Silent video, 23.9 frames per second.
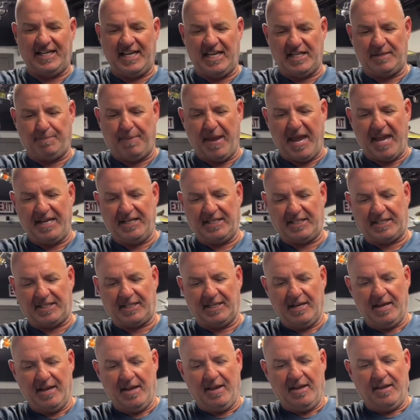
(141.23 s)
these
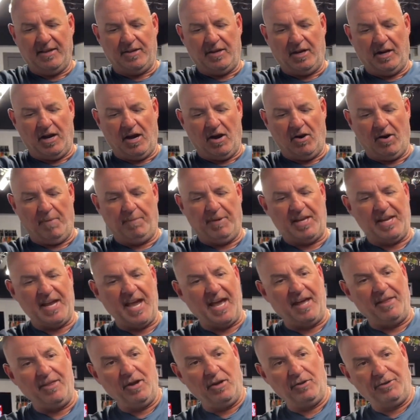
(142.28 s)
baits, you know? I mean,
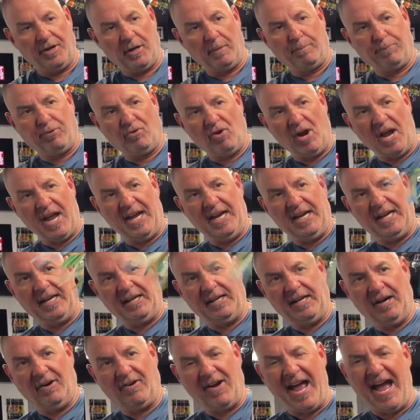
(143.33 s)
yeah, they're bright
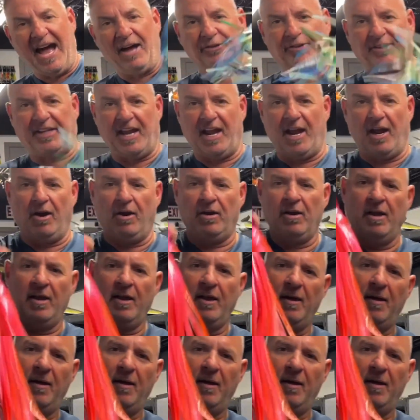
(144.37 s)
and they're out there,